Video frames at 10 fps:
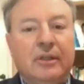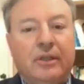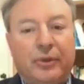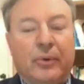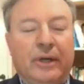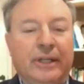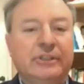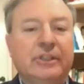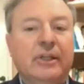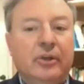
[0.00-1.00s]

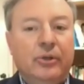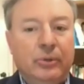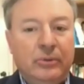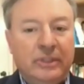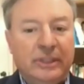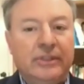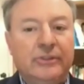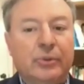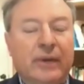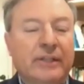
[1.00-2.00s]
authorities who can
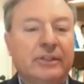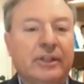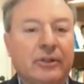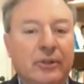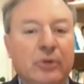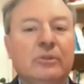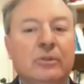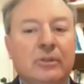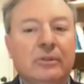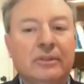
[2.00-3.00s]
direct their
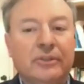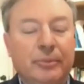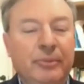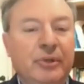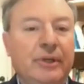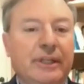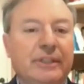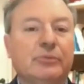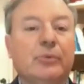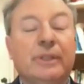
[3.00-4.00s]
local
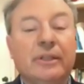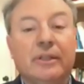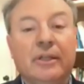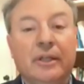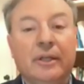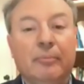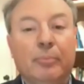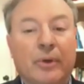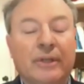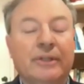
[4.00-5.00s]
communities with the
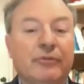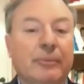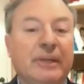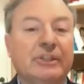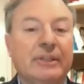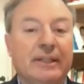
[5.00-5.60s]
important information that